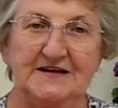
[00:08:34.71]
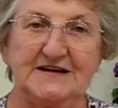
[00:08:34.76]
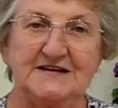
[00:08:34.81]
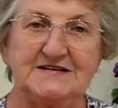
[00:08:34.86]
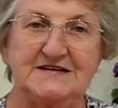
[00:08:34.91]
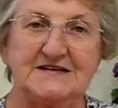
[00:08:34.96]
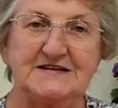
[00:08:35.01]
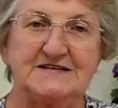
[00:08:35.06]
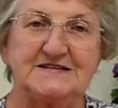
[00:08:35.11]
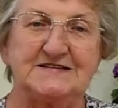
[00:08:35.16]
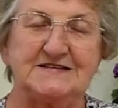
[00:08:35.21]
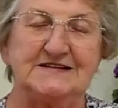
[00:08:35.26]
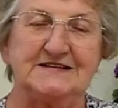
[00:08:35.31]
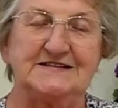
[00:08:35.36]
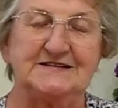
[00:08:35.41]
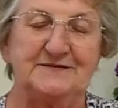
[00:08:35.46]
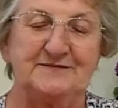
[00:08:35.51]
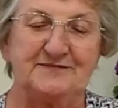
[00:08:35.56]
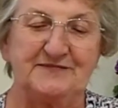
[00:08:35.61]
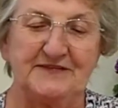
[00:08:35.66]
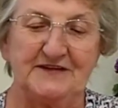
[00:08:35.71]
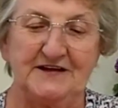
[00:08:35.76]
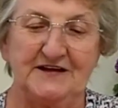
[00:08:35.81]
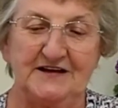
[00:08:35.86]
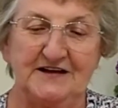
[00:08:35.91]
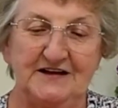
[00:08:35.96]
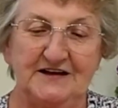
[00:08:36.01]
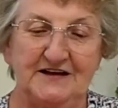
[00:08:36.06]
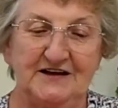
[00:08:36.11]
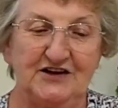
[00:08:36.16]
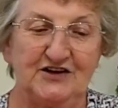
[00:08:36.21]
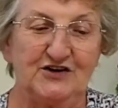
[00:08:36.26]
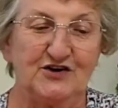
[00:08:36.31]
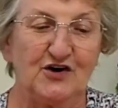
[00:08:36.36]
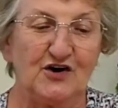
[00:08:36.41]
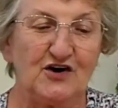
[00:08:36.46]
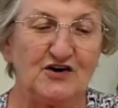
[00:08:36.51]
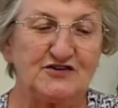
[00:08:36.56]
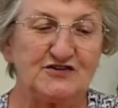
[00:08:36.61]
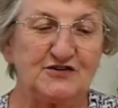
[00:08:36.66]
It is that
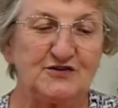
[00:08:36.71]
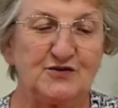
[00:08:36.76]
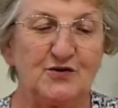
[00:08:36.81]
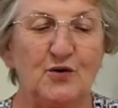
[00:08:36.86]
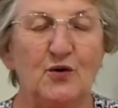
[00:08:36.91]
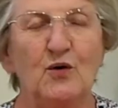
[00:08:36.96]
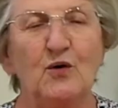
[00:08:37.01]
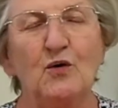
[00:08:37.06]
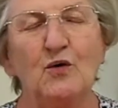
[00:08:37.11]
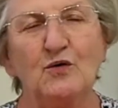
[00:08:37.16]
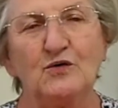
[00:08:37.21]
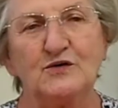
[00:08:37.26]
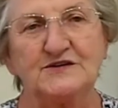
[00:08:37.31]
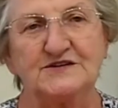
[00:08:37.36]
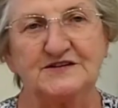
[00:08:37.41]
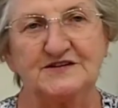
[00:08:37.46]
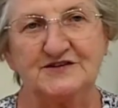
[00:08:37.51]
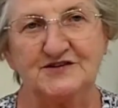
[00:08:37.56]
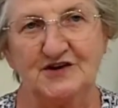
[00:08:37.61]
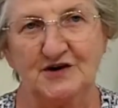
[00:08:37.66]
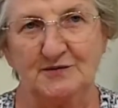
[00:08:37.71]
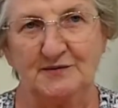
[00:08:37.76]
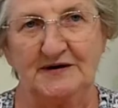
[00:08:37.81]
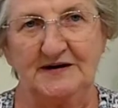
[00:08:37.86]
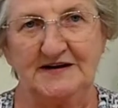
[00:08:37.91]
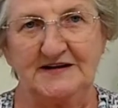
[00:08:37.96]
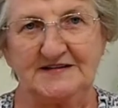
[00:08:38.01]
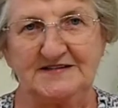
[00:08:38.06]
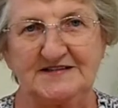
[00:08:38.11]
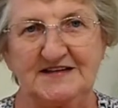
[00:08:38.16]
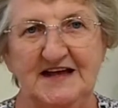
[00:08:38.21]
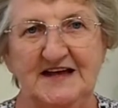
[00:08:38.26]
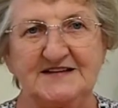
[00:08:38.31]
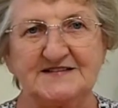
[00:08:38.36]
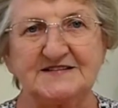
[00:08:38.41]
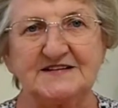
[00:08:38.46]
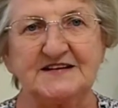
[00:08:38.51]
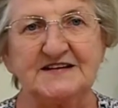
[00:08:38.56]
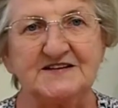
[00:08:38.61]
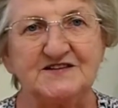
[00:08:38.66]
God called Noah, it
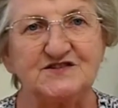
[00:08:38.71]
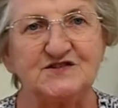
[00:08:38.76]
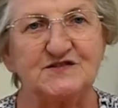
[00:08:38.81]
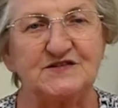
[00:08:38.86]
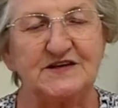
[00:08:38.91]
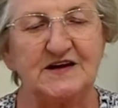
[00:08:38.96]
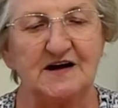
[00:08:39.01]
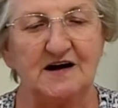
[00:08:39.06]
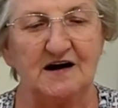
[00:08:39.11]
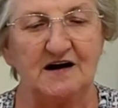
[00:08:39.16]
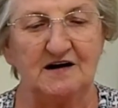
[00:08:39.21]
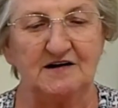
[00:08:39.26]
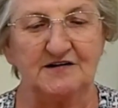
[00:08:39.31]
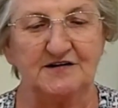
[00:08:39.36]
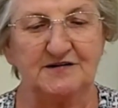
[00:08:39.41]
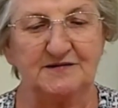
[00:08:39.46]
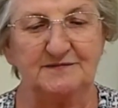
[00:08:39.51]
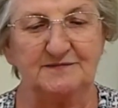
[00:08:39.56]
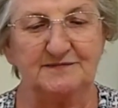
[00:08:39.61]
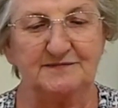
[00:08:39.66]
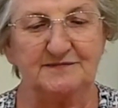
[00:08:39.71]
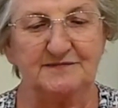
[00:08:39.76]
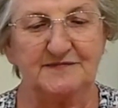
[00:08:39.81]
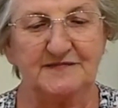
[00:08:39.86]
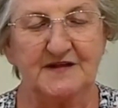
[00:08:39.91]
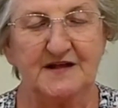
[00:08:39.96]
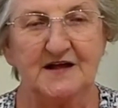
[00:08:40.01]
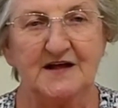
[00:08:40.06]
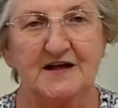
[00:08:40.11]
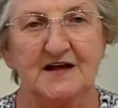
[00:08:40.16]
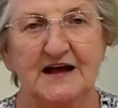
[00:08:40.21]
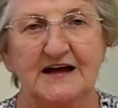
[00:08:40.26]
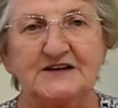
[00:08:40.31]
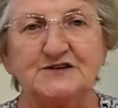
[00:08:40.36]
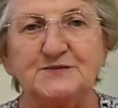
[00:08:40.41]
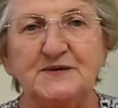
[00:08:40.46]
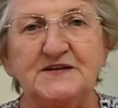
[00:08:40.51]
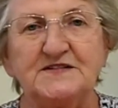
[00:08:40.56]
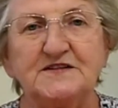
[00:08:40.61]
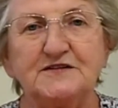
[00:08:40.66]
says, into the ark.
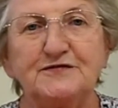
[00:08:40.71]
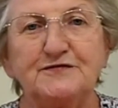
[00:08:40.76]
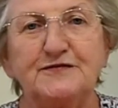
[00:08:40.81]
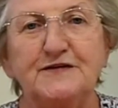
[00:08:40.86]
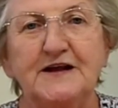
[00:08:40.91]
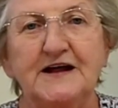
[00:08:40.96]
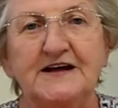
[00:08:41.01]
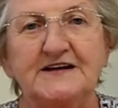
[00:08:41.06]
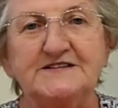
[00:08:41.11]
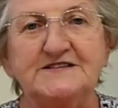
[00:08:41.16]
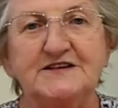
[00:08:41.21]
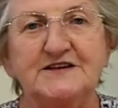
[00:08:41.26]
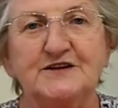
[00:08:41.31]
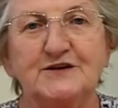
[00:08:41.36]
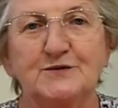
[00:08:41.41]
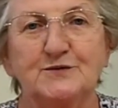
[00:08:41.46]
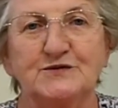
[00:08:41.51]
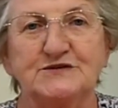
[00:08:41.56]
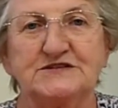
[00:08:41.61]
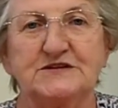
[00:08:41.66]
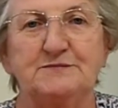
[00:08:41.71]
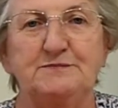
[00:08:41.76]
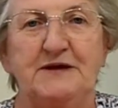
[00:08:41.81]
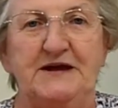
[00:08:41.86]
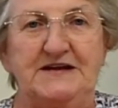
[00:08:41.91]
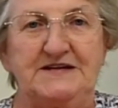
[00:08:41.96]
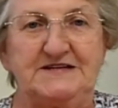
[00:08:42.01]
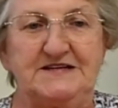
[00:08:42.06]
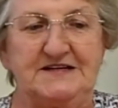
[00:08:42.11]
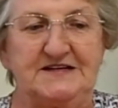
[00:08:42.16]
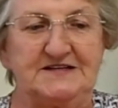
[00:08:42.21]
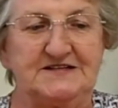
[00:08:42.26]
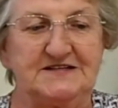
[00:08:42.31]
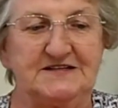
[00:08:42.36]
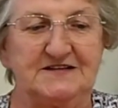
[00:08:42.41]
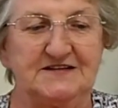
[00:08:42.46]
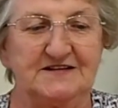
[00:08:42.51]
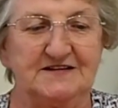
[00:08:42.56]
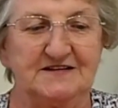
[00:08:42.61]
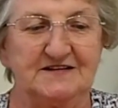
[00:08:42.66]
And when the flood was abated,
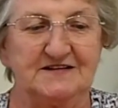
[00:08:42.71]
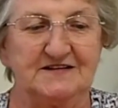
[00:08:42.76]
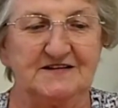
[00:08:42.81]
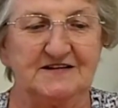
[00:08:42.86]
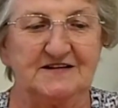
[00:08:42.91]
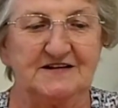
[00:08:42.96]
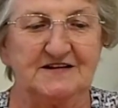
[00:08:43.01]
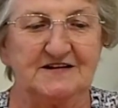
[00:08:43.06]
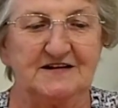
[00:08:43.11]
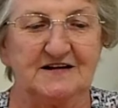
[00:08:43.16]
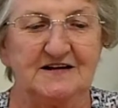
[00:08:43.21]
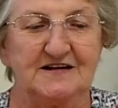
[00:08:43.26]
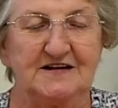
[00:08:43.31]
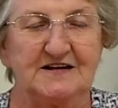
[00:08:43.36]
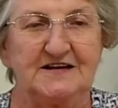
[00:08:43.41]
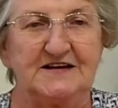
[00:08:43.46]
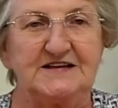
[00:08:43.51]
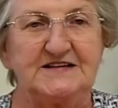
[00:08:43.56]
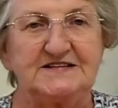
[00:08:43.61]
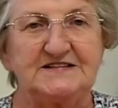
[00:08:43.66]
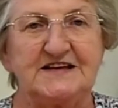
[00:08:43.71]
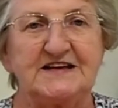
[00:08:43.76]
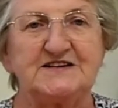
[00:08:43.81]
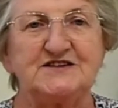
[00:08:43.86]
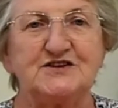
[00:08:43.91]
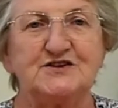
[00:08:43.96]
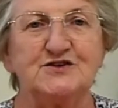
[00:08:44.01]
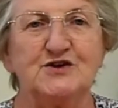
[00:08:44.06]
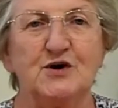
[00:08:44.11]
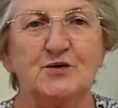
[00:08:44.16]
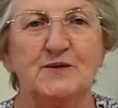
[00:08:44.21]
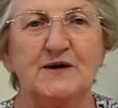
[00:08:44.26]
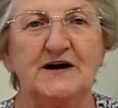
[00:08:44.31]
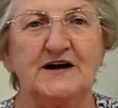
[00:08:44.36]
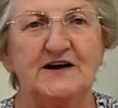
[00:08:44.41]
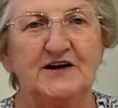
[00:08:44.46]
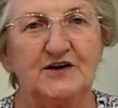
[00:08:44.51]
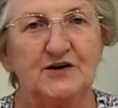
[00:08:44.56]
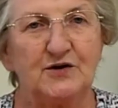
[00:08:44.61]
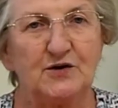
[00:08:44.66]
he said to
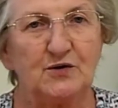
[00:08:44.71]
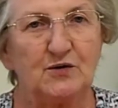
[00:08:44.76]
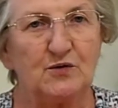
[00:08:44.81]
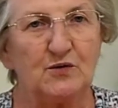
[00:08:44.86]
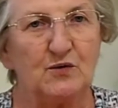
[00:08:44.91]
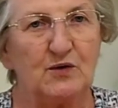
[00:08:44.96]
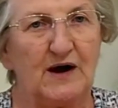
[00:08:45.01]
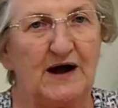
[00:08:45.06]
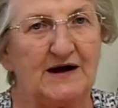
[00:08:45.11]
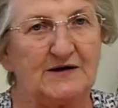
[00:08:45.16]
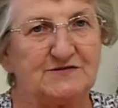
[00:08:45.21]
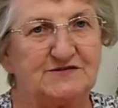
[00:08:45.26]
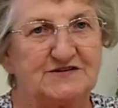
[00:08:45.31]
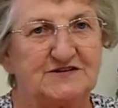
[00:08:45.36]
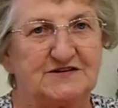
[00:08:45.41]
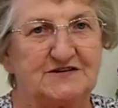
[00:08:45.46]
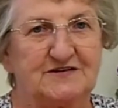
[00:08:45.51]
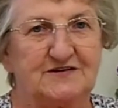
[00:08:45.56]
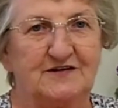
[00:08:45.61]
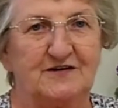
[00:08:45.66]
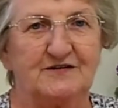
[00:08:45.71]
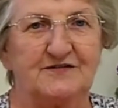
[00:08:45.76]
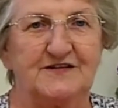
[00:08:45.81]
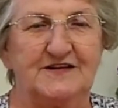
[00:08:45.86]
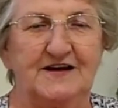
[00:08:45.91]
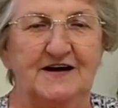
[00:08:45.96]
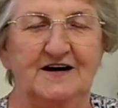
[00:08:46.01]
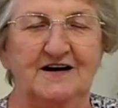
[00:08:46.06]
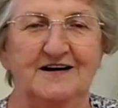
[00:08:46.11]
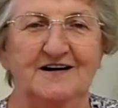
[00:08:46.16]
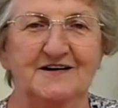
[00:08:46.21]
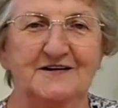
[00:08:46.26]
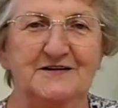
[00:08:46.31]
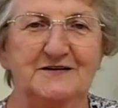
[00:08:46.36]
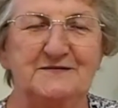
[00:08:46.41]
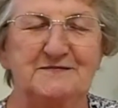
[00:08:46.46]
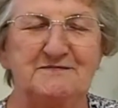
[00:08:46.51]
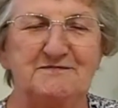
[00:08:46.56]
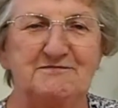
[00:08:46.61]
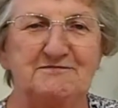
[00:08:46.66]
Noah, "Go out of the ark,"